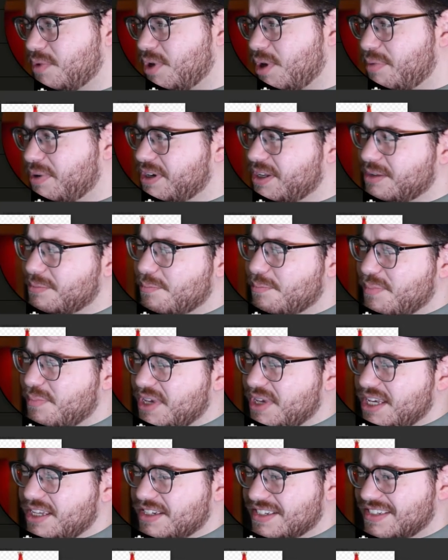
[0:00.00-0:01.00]
put it in
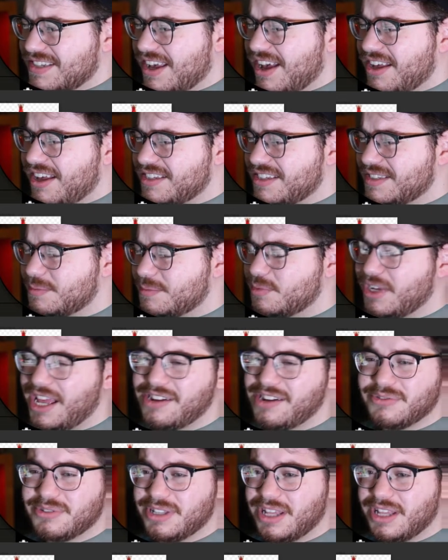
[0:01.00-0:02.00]
B just cuz, but I
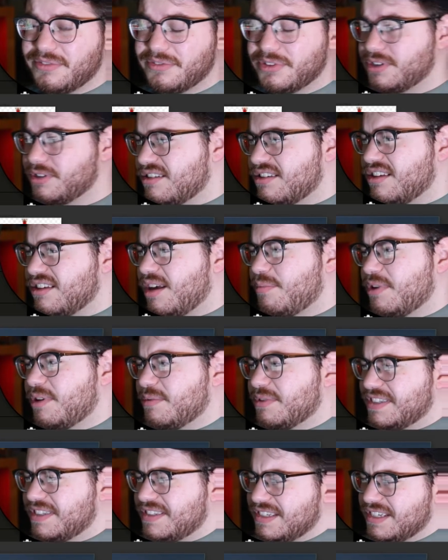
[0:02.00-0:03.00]
don't love it. I'll put him
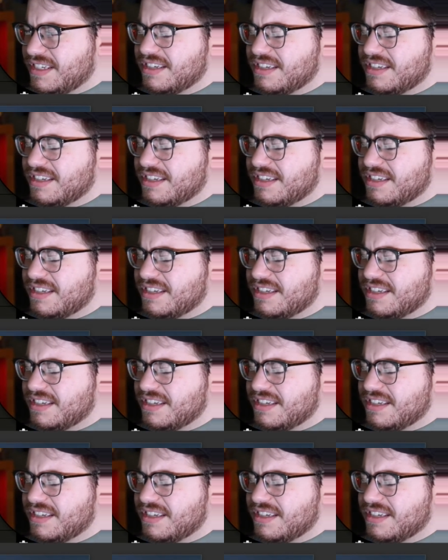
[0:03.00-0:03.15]
in C.